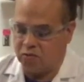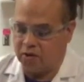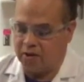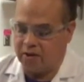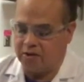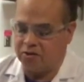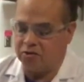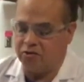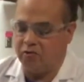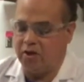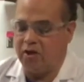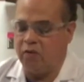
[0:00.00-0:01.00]

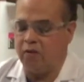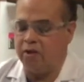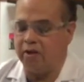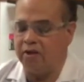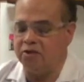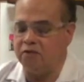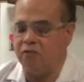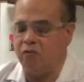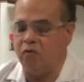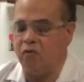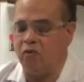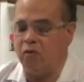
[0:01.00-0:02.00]
1003,
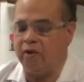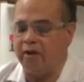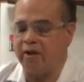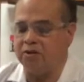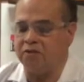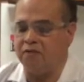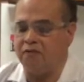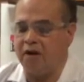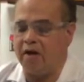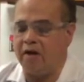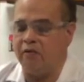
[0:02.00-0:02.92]
1004, 1005,